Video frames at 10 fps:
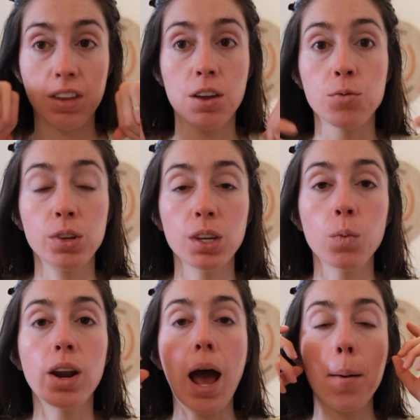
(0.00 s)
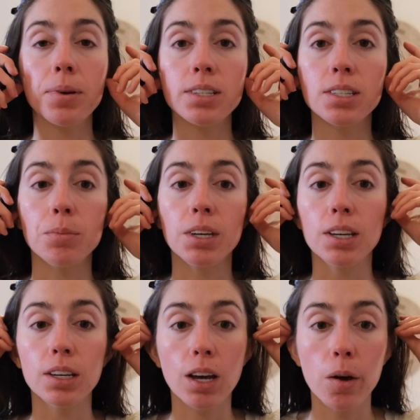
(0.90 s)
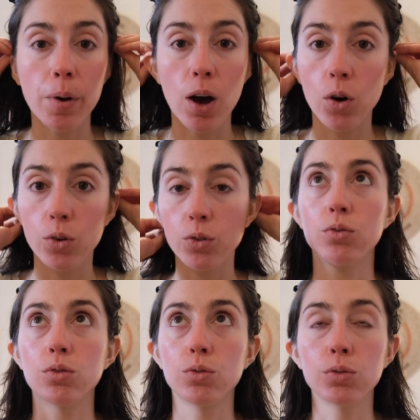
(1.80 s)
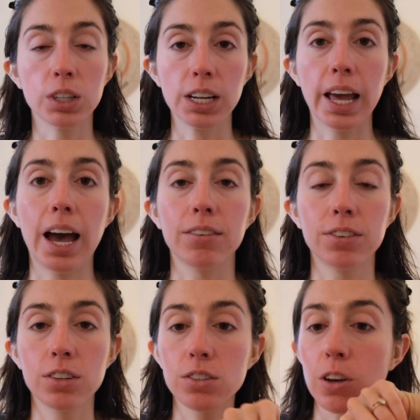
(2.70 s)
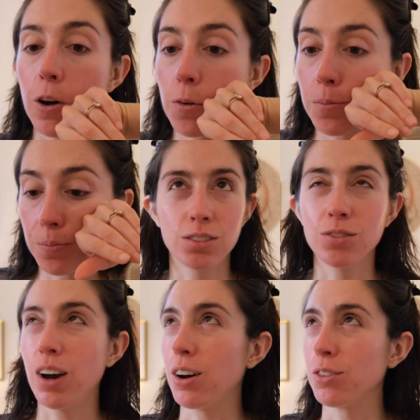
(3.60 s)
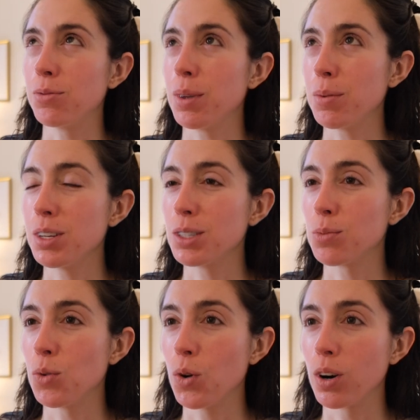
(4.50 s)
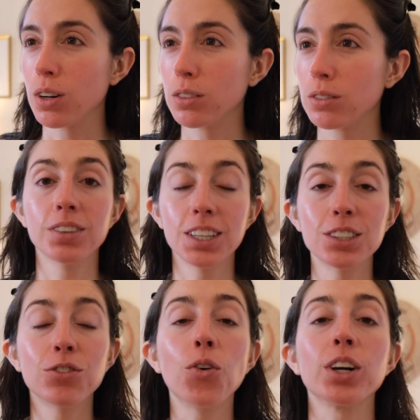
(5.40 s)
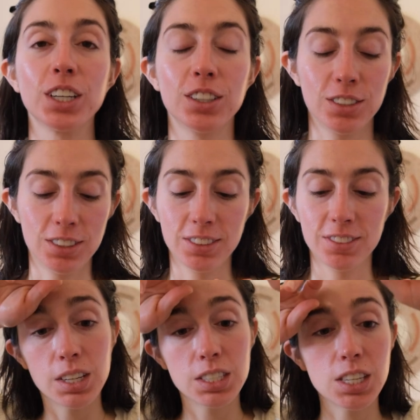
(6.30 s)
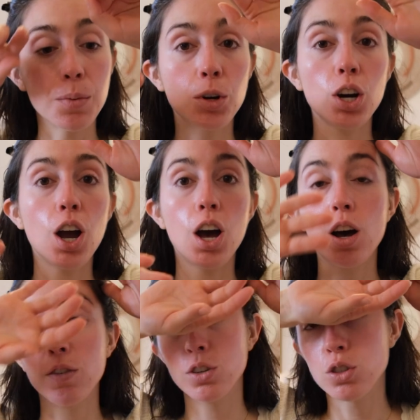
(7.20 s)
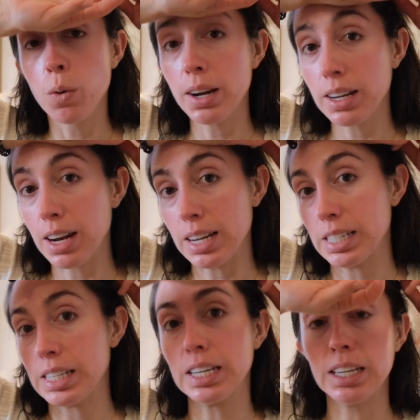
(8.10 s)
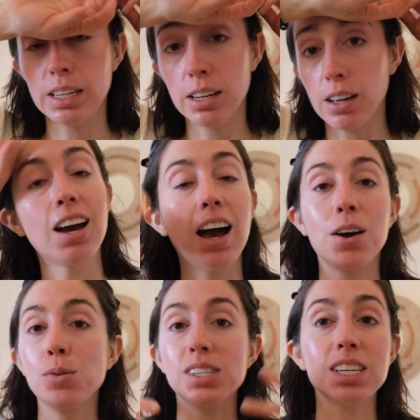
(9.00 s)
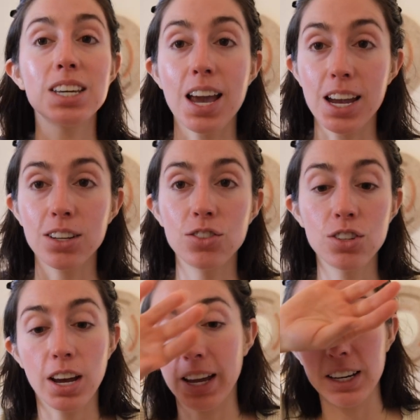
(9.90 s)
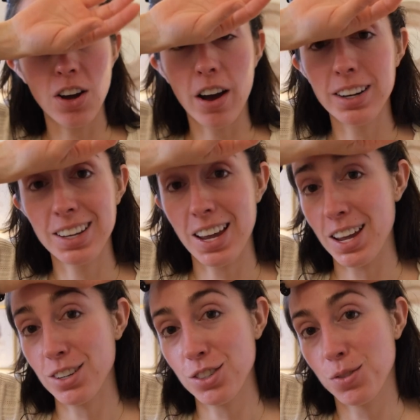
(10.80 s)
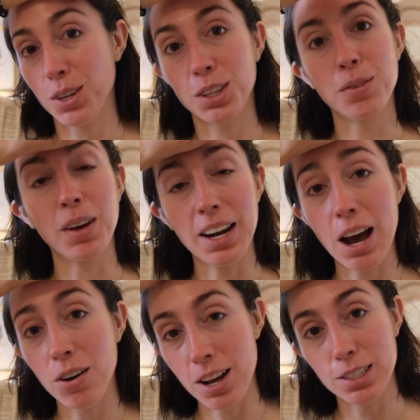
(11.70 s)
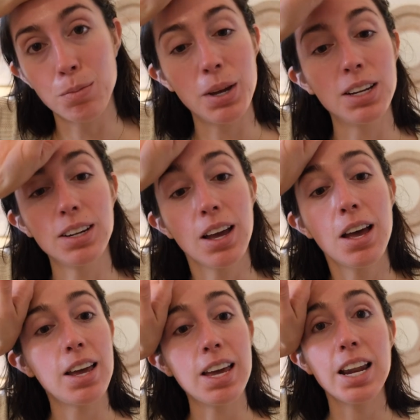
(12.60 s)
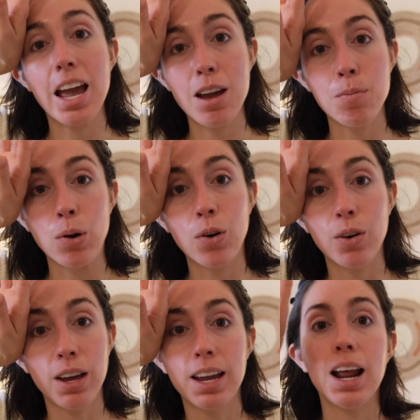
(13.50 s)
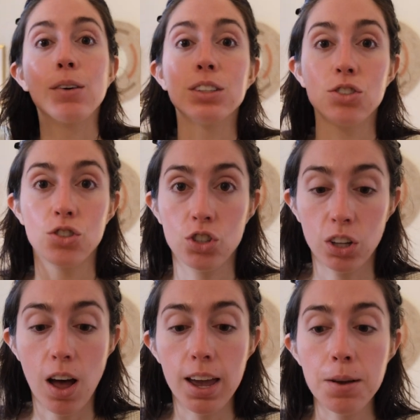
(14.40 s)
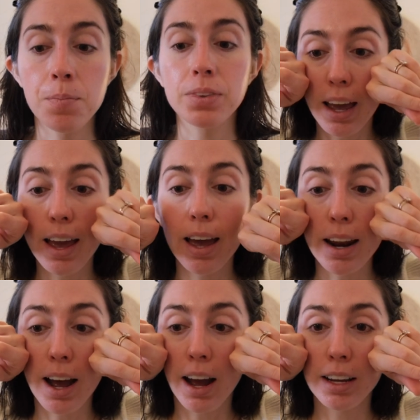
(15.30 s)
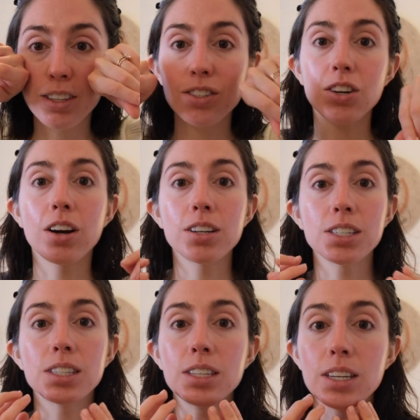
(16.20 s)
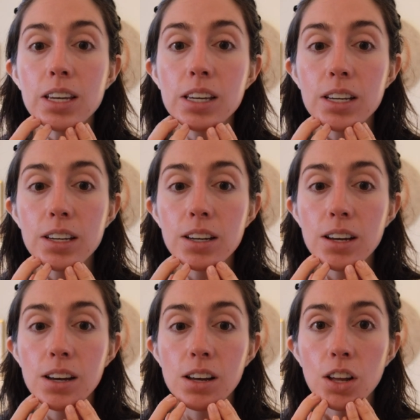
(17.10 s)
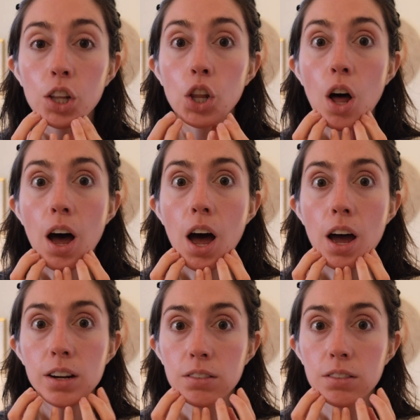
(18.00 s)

and really what happened to me about 3.5 years ago. Wow, maybe it's more. It's 4 years. Summer of 2019, I was engaged. I had gotten engaged with my now husband in April, and now it's July. And I start seeing a lot of